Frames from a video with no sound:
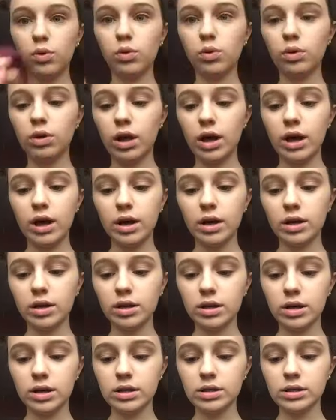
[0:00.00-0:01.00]
Hoola,
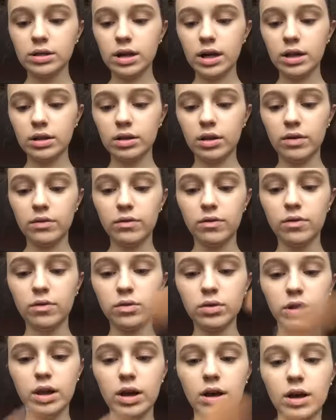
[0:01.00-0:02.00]
because I love
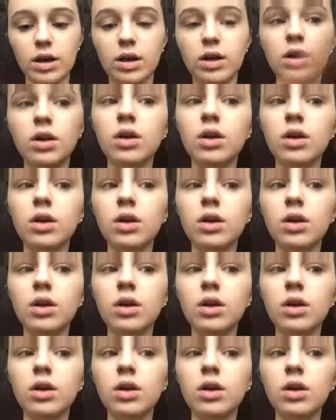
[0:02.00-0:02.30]
Hoola.